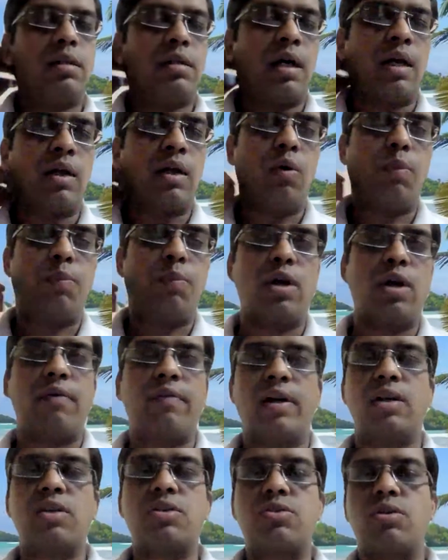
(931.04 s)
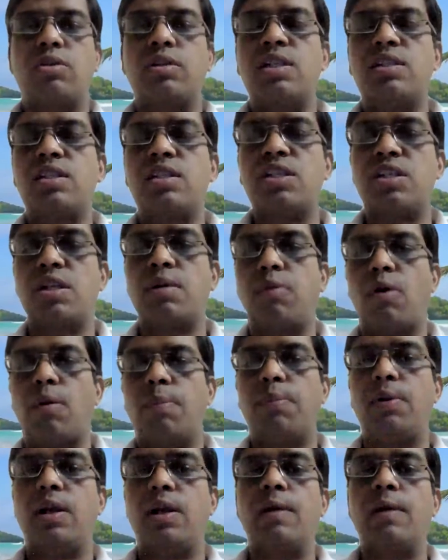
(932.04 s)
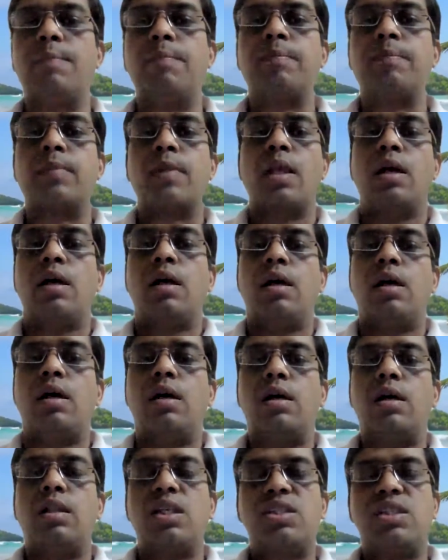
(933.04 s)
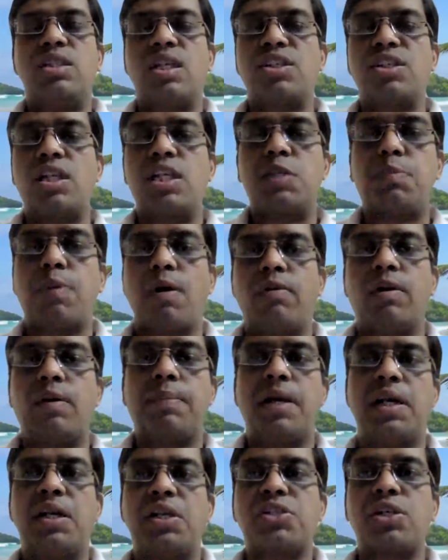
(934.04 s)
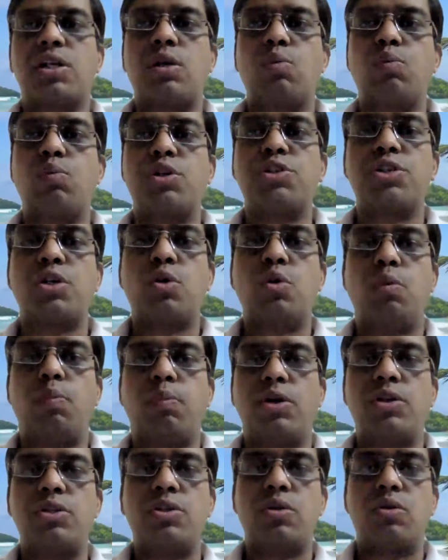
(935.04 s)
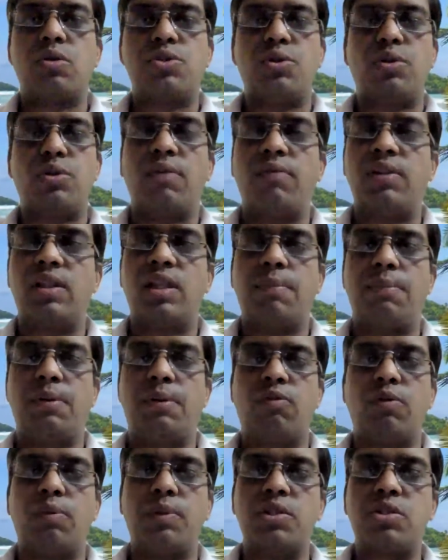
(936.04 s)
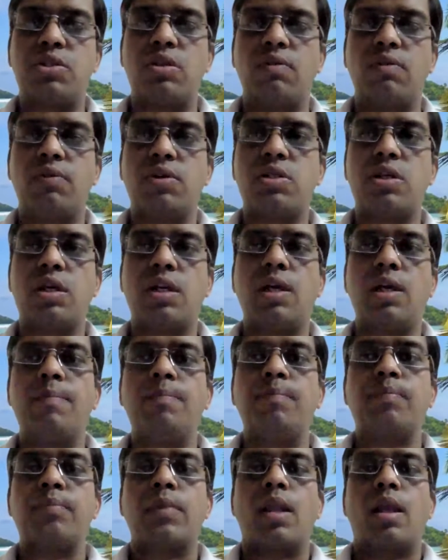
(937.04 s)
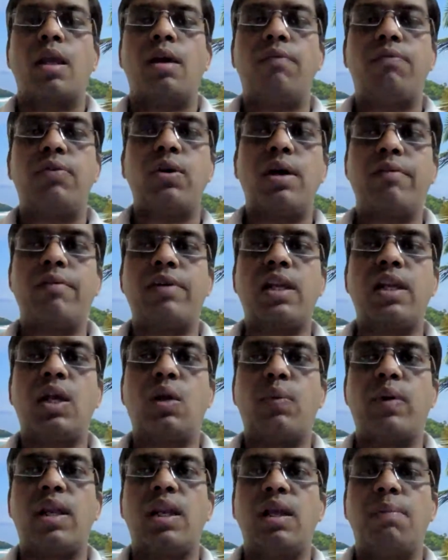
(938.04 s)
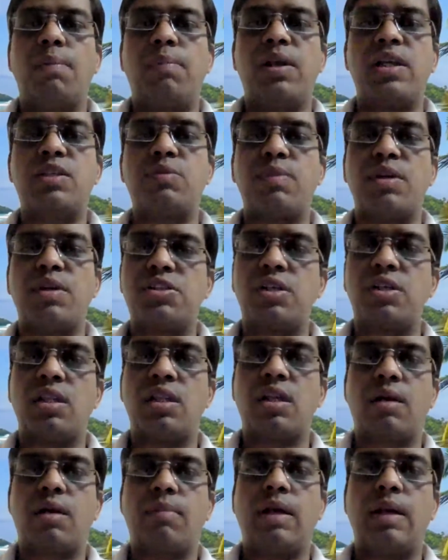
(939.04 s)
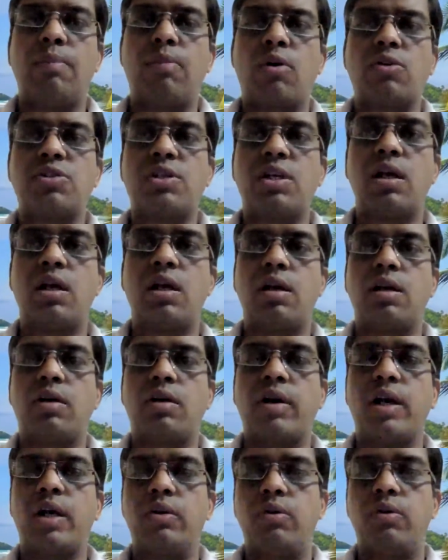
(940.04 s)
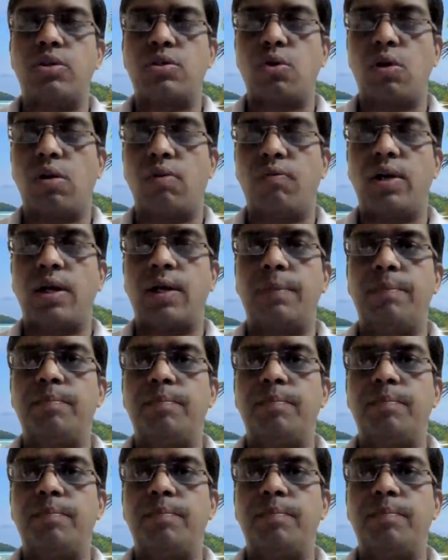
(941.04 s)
I hope you have understood this session properly. This session is powered by Digital Version 2.0 Jyoti VIDYAPEETH Women's University. If you have any query, please mention in the comment box and I'll try to resolve it.